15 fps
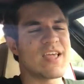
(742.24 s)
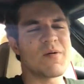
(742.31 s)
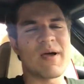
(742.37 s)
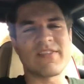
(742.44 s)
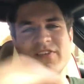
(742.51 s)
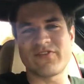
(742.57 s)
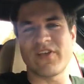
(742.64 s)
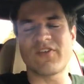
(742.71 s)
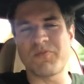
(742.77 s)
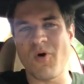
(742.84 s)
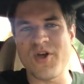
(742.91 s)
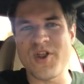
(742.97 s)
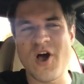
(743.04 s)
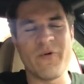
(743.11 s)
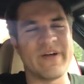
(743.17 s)
The thing about the
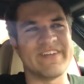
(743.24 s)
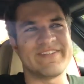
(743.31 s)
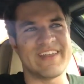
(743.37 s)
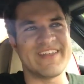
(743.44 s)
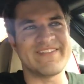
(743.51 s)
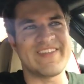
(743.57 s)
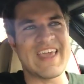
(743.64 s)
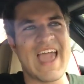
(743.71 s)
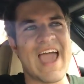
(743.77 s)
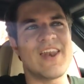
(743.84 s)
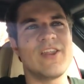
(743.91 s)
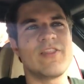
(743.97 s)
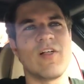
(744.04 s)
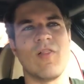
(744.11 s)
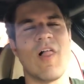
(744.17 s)
6.0 is it is the
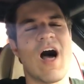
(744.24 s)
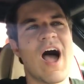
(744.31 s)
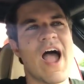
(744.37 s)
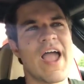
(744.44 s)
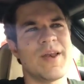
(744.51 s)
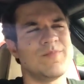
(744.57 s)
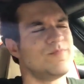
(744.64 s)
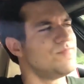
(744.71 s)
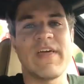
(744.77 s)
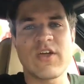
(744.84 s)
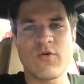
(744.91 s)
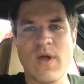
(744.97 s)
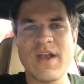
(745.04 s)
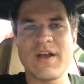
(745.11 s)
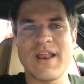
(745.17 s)
end of the line,
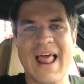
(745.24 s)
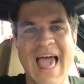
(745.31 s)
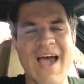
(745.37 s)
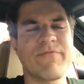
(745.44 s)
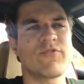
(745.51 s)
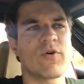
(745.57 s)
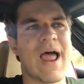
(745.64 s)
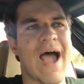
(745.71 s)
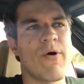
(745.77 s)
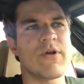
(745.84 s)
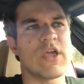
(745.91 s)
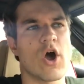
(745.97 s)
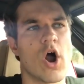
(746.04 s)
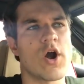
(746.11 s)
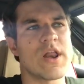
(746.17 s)
and they created it after
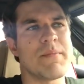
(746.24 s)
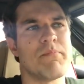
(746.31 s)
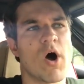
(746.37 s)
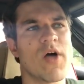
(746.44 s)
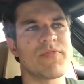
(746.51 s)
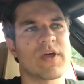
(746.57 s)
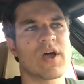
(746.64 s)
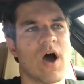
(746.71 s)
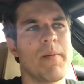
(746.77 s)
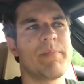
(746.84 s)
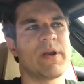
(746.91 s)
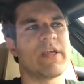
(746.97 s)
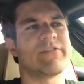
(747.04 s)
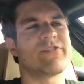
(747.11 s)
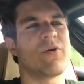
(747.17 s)
Audi already bought the
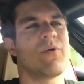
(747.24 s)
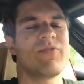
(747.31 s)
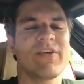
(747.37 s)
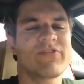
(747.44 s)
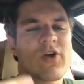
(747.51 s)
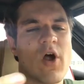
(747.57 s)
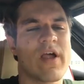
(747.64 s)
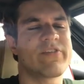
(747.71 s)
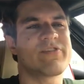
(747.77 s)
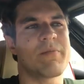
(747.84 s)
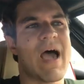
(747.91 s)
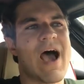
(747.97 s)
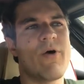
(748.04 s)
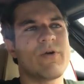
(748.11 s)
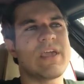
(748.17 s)
company. So this car
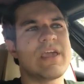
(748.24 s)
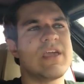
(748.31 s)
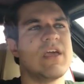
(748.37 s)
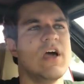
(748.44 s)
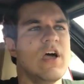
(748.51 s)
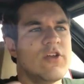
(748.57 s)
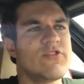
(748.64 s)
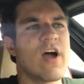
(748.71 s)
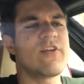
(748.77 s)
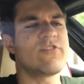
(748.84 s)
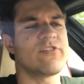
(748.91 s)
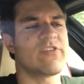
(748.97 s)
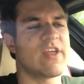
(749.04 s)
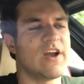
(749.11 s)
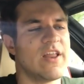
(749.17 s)
has some Audi
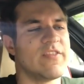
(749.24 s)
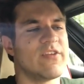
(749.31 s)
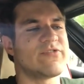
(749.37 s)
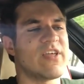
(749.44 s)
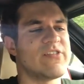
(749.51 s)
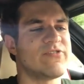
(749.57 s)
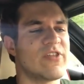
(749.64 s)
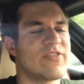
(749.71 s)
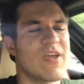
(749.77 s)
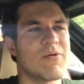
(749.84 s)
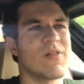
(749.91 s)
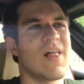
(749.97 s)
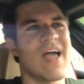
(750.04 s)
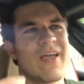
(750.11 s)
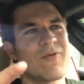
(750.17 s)
touches in it in the sense
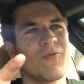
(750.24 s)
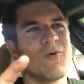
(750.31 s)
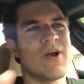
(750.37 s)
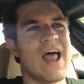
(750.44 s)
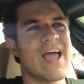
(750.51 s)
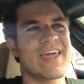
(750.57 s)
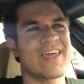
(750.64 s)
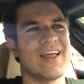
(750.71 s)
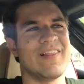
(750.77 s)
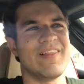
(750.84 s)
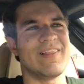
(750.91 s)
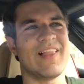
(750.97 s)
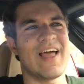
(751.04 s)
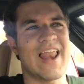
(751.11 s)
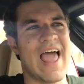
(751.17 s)
that they were like, we're not
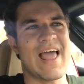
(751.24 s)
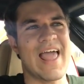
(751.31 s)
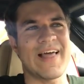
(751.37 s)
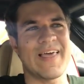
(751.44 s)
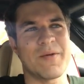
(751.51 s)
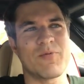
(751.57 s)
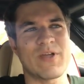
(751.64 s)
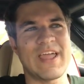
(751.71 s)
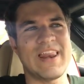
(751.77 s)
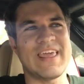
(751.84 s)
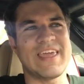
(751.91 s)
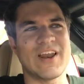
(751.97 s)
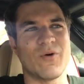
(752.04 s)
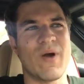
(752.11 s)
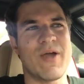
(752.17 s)
going to let
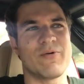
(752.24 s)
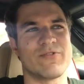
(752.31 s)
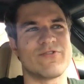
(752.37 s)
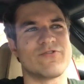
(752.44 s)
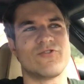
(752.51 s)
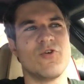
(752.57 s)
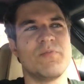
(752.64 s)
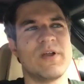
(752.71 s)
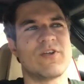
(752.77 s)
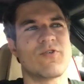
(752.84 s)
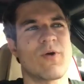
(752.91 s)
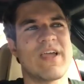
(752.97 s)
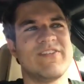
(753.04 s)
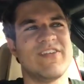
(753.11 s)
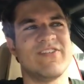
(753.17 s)
Lamborghini get away with
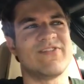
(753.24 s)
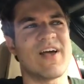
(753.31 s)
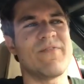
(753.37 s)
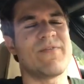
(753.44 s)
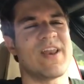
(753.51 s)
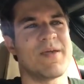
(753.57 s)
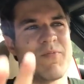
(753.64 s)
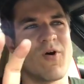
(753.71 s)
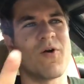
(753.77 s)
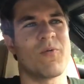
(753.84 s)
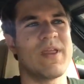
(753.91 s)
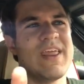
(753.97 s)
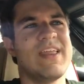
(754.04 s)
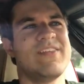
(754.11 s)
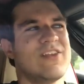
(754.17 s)
stupid, crazy stuff
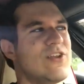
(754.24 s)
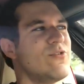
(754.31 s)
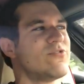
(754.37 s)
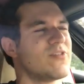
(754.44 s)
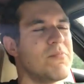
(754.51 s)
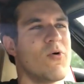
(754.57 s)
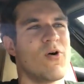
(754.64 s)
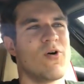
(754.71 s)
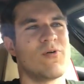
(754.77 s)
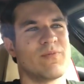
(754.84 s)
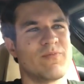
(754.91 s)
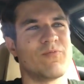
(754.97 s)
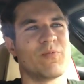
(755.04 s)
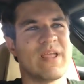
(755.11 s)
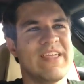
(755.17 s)
anymore. We need to do some
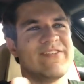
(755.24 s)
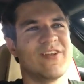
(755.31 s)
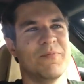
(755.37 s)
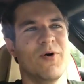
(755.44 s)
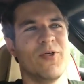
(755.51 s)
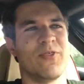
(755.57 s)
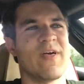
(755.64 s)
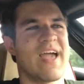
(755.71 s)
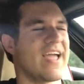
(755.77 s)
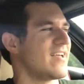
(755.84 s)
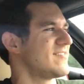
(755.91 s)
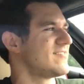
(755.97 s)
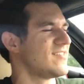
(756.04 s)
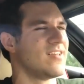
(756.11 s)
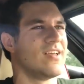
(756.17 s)
more reasonable
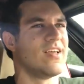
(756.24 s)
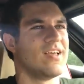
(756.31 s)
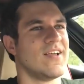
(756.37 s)
things.